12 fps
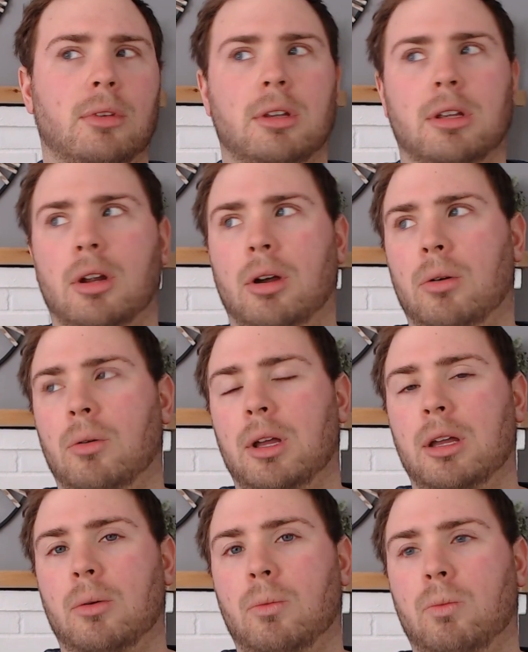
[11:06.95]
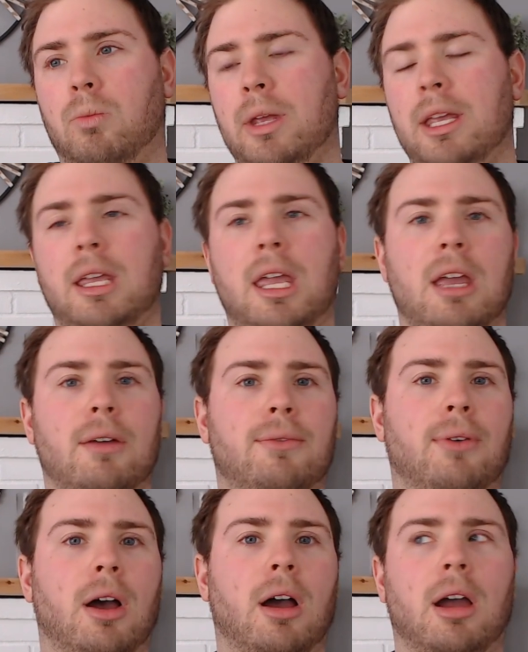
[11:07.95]
We can't
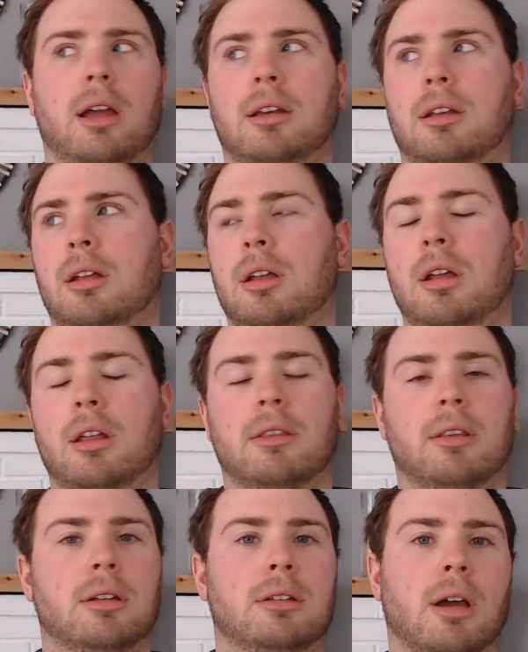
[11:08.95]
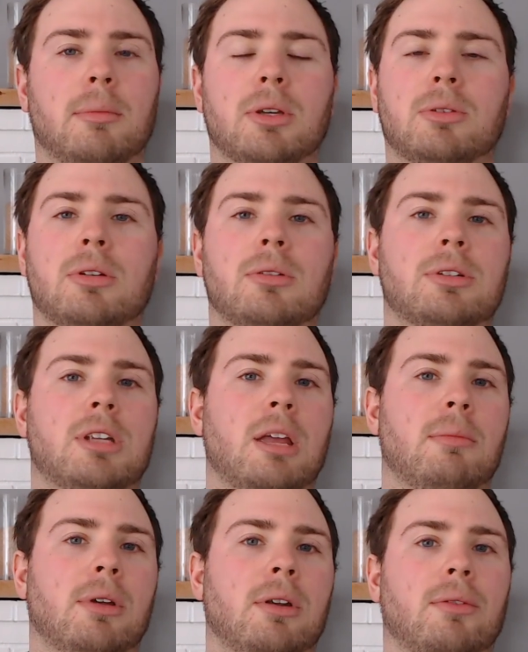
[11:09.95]
find the W-2
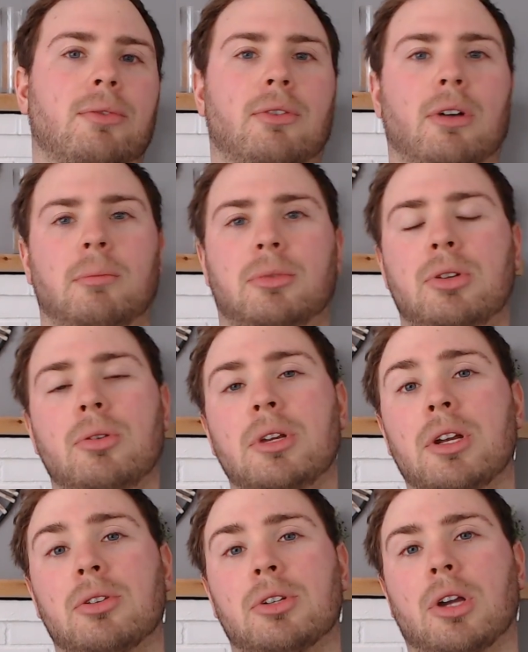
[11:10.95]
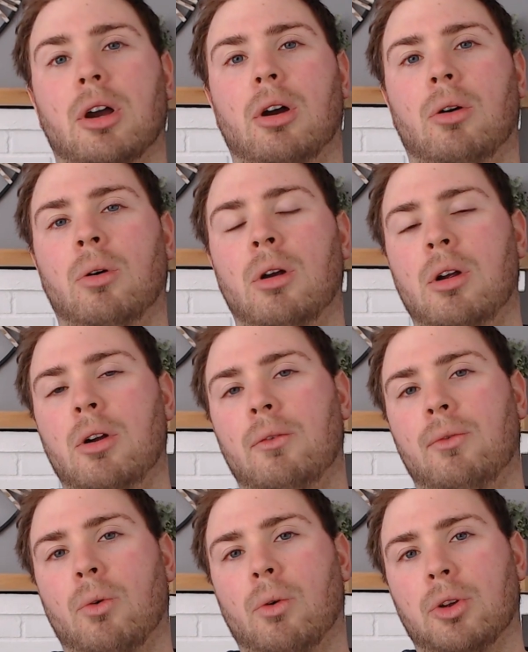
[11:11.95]
statement from 2 years ago
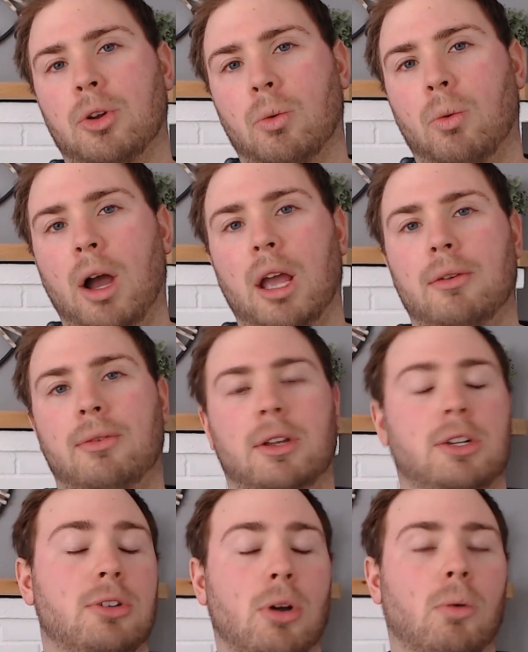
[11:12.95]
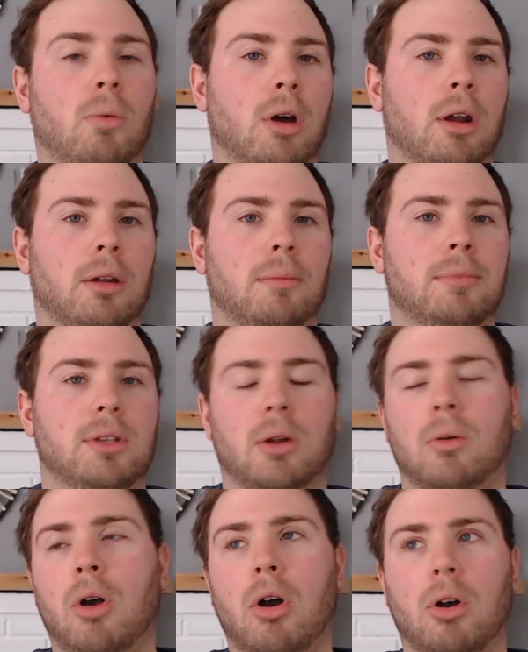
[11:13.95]
for your wife, and you don't want
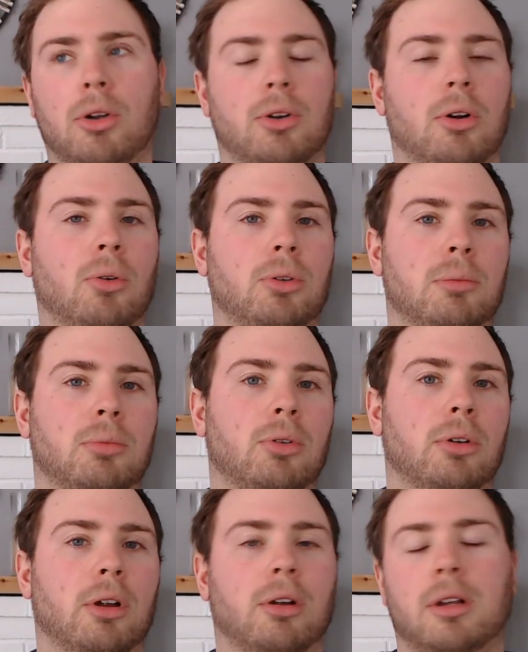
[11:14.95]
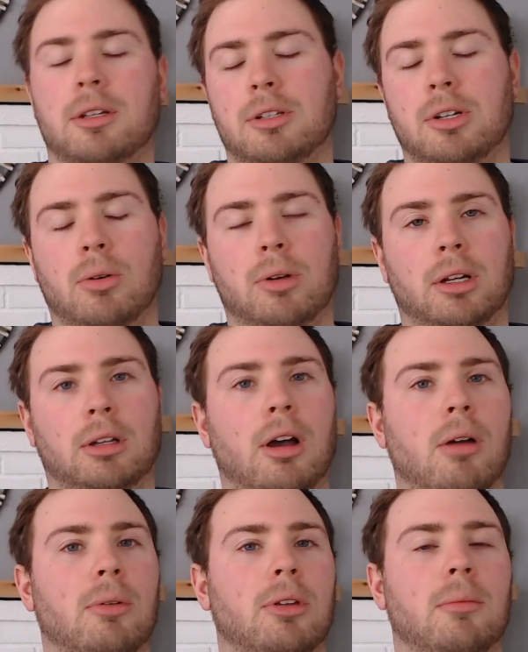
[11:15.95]
to, call your old employer because you don't get
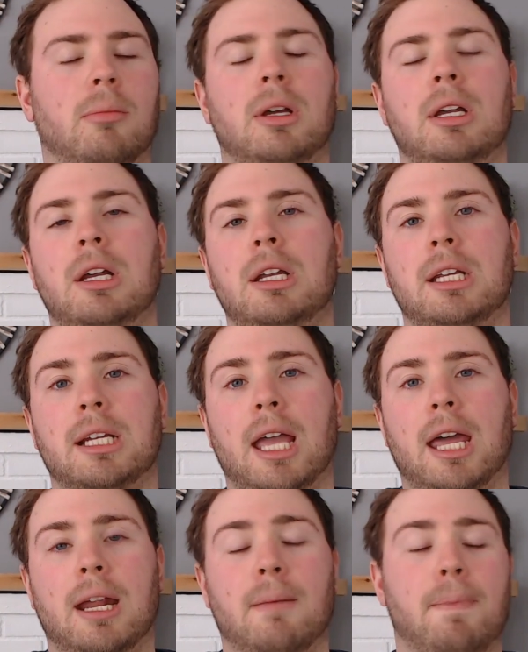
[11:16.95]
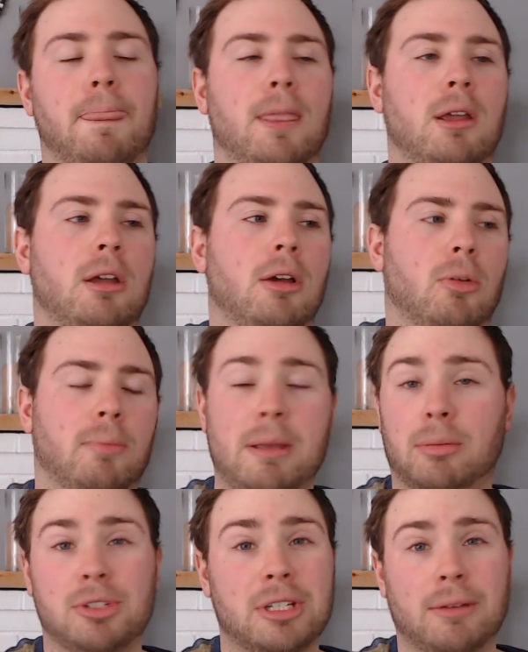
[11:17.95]
along with them to get it. Or
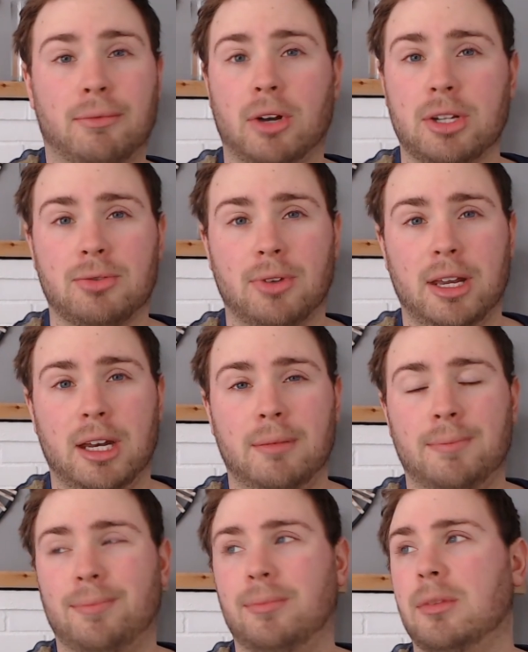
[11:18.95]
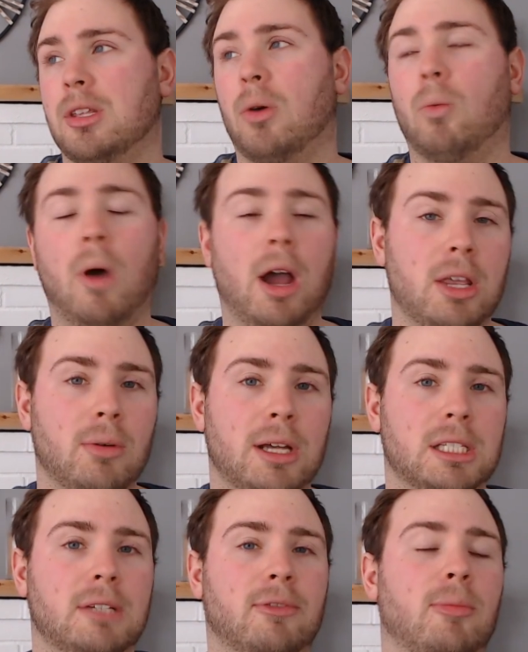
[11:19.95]
people just get frustrated. Why are you
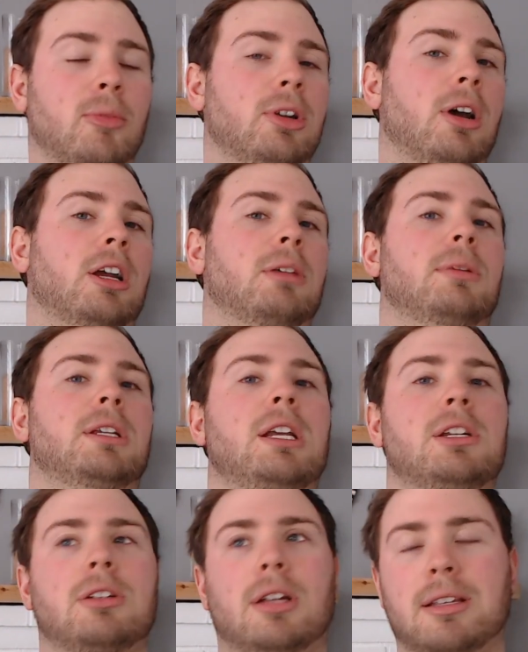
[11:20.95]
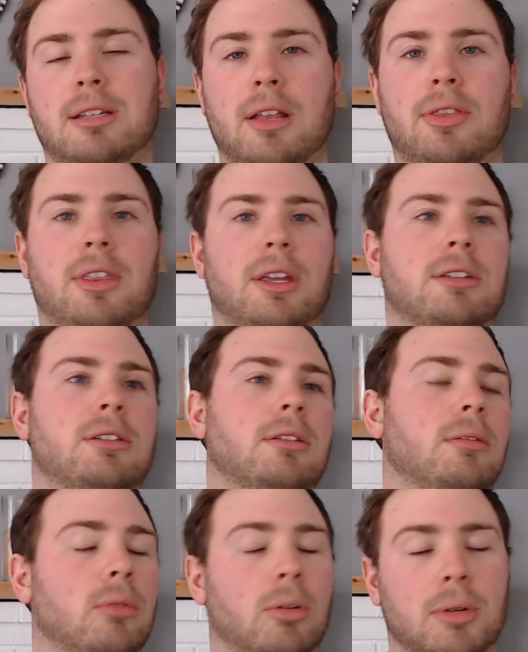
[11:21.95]
asking for more documentation? I sent this.
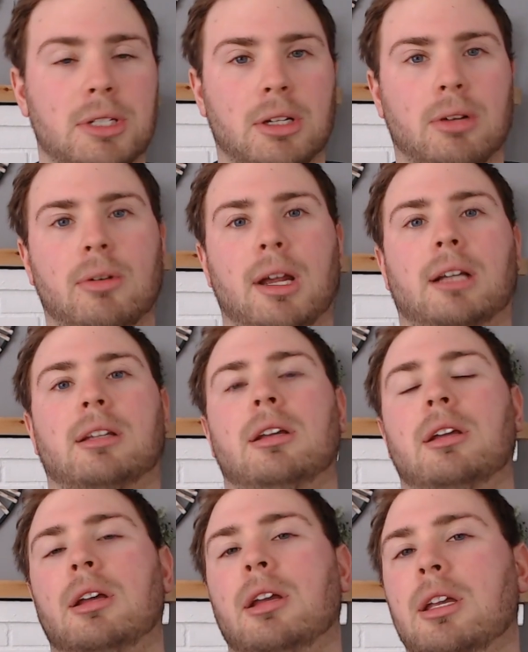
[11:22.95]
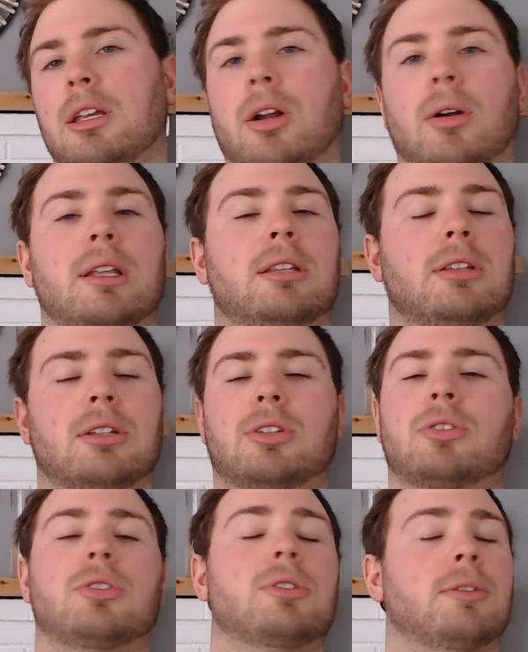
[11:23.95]
Well, it wasn't correct. This
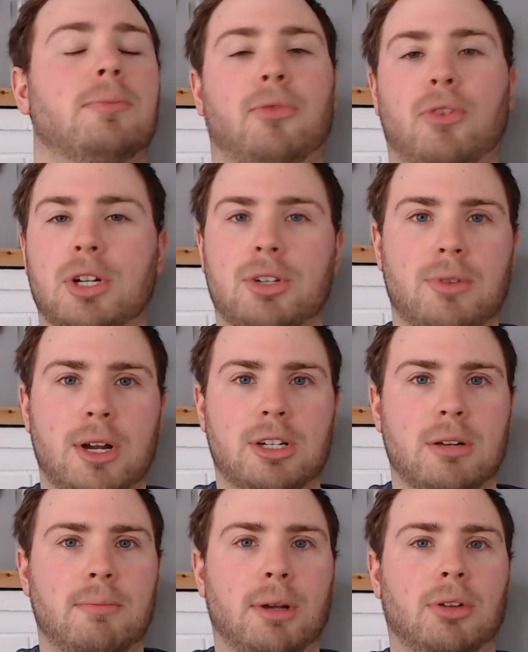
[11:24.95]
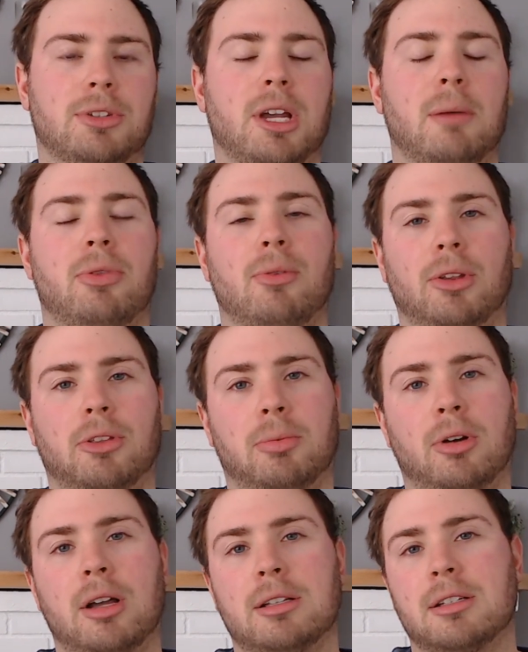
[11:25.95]
just frustration builds up throughout the
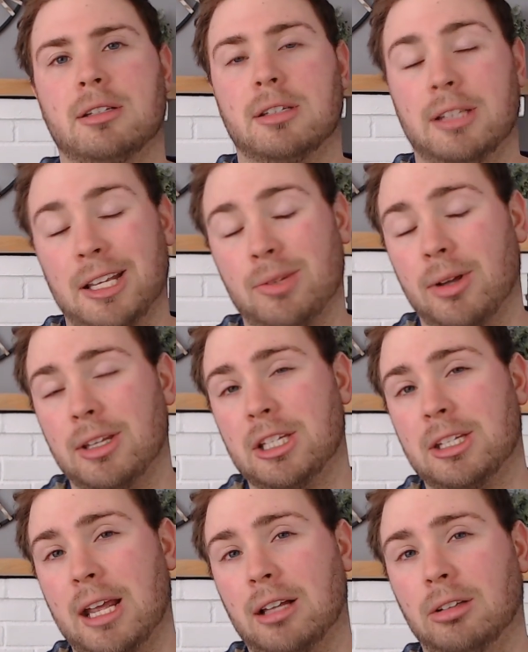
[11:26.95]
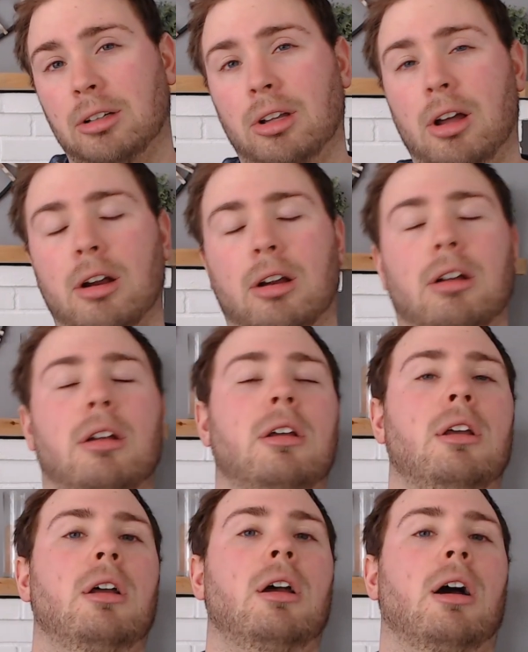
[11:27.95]
process, and that's why these take a little longer.
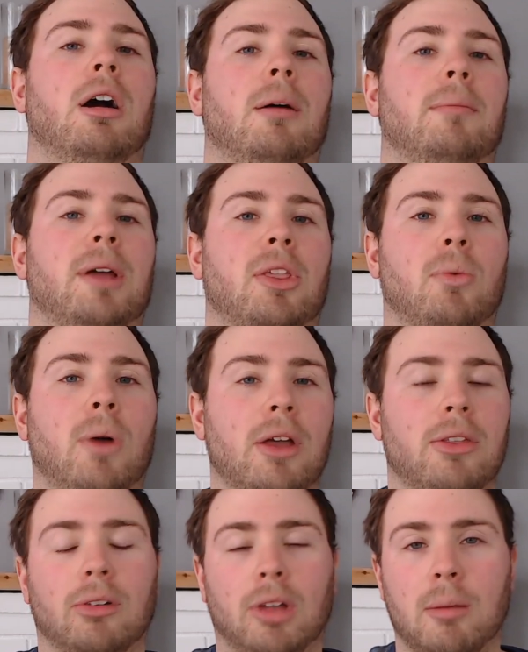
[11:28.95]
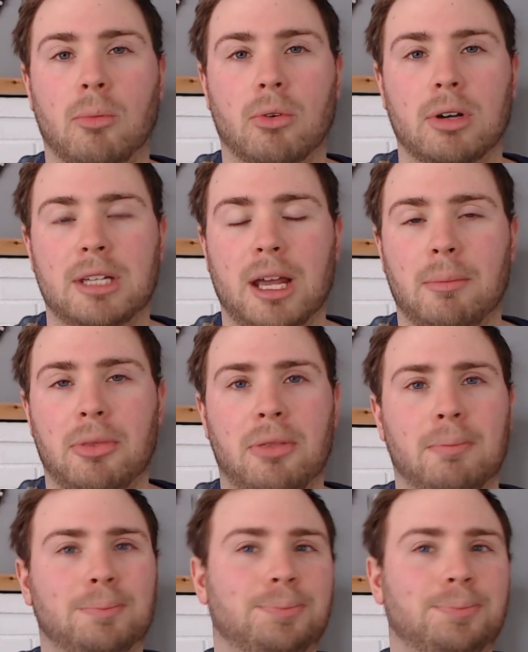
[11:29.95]
That's why they're a lot more in depth.